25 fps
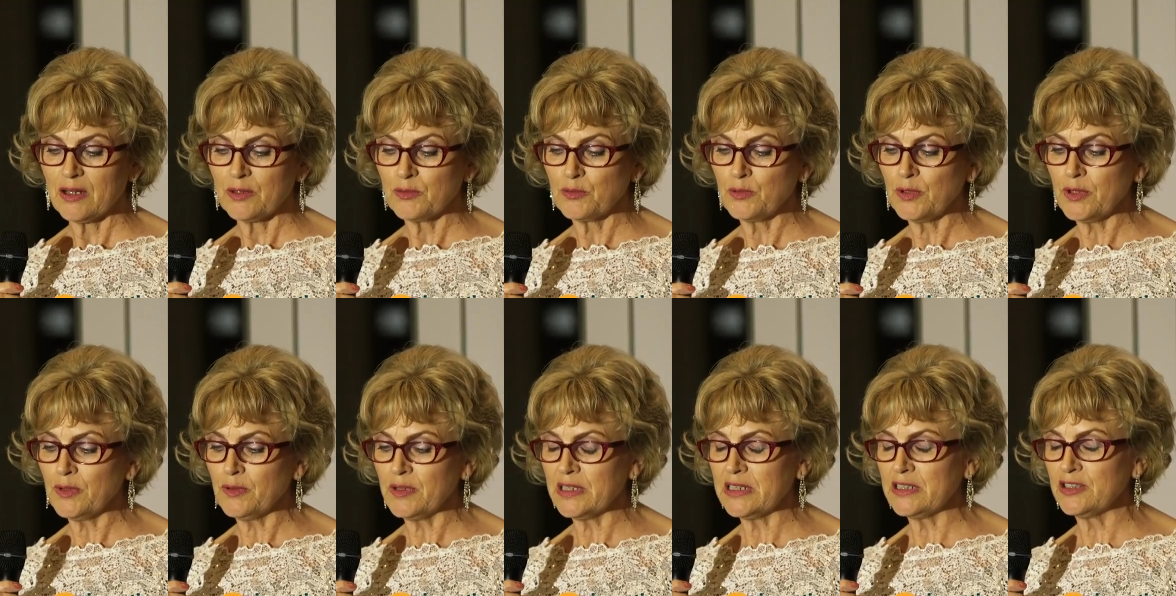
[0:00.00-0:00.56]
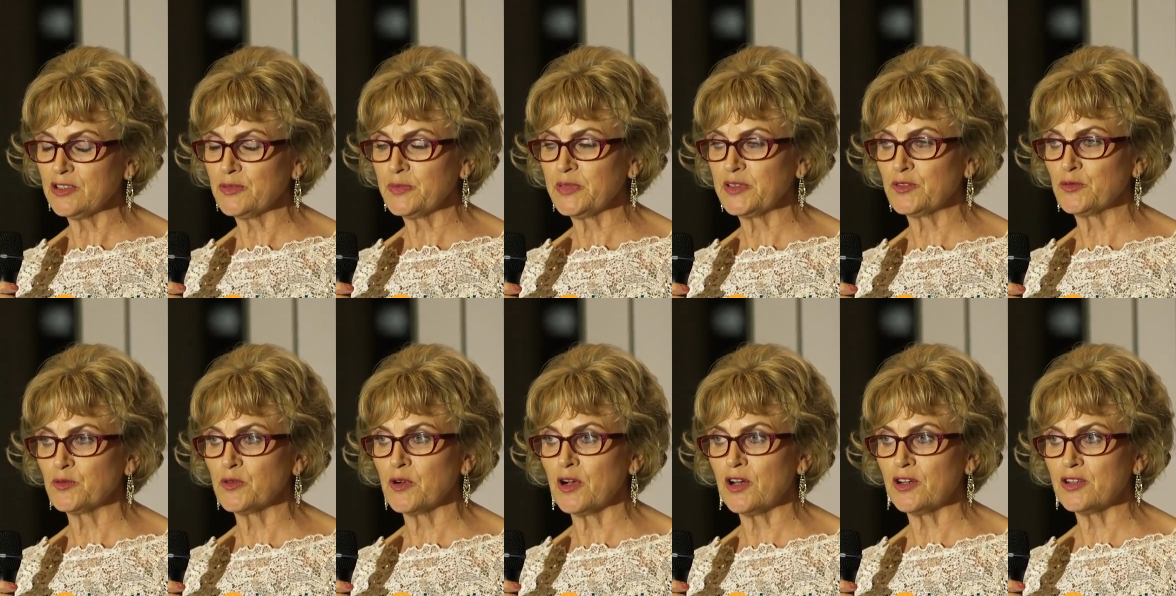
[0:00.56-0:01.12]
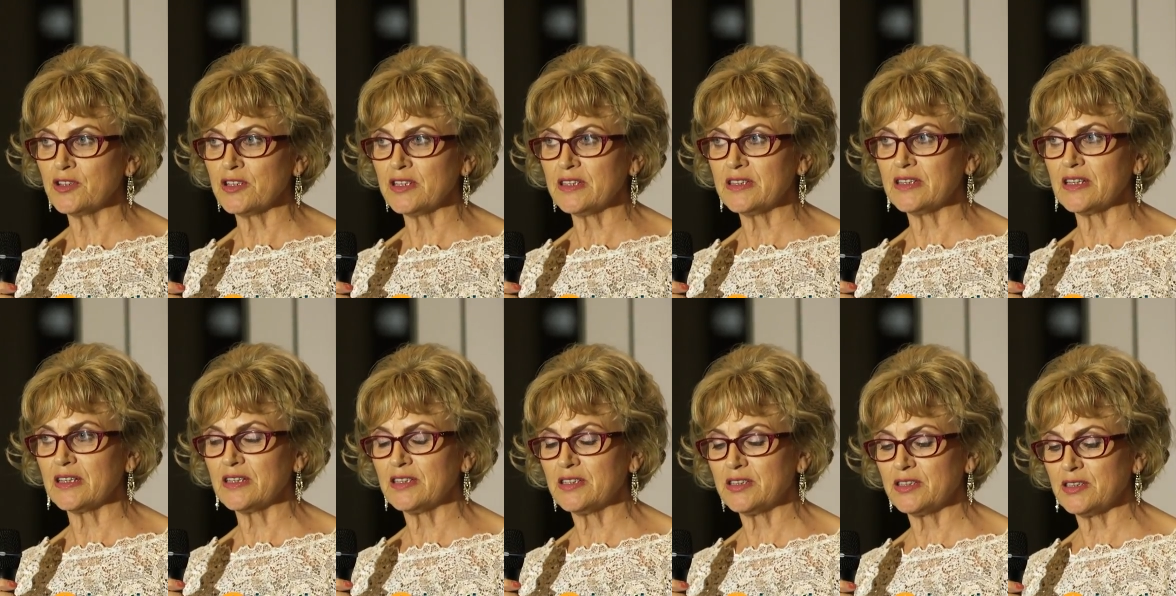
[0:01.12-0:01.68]
we were a little bit worried
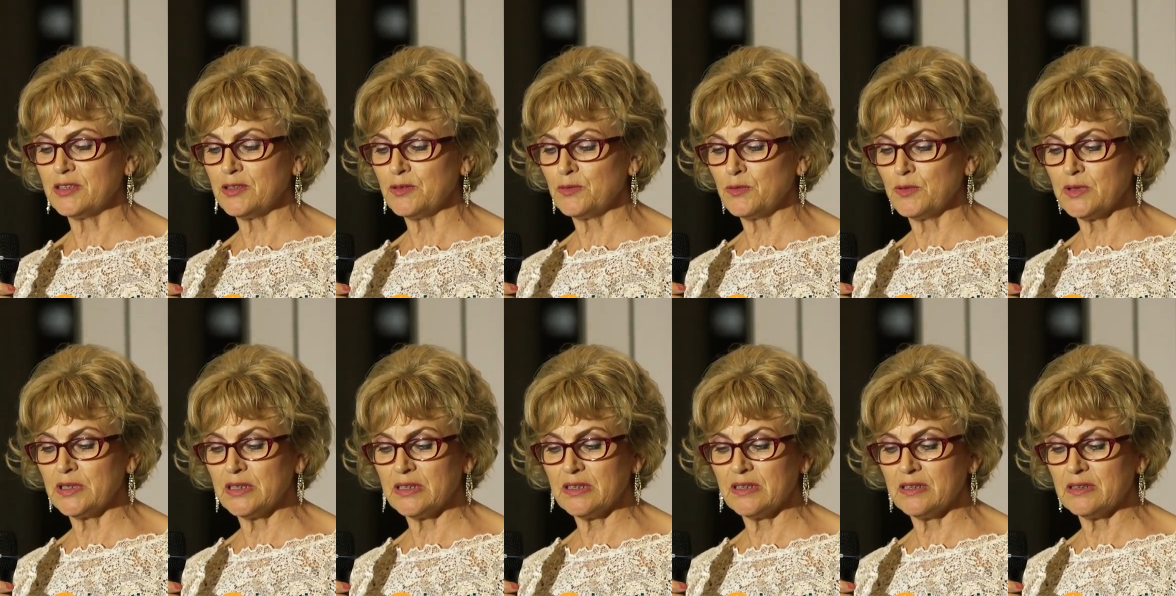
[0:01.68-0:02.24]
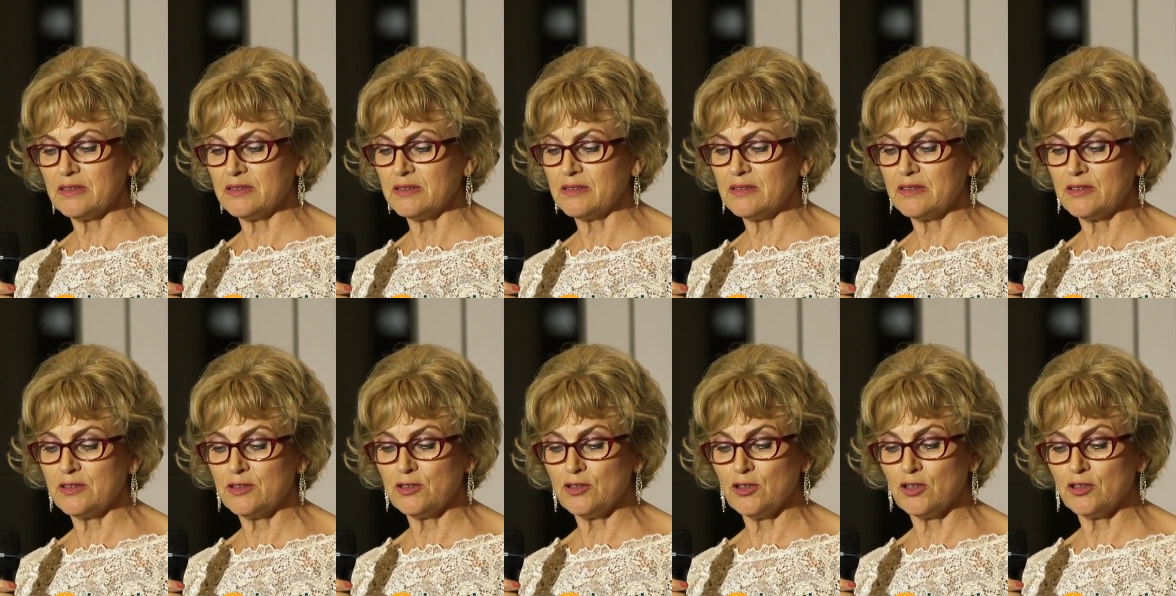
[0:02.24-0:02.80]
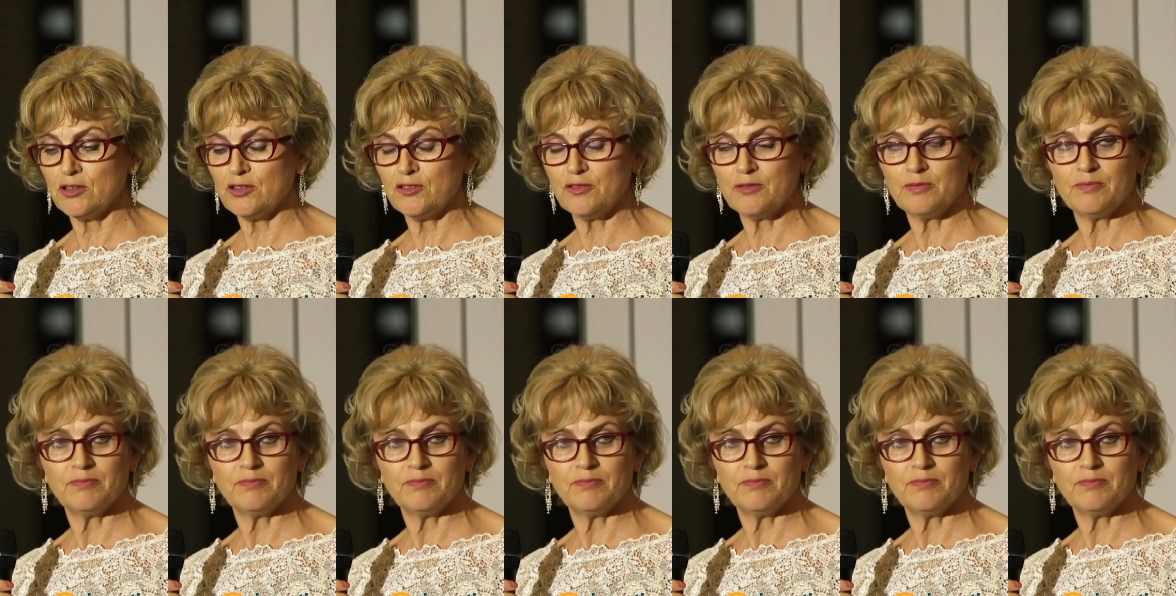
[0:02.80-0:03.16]
that he will not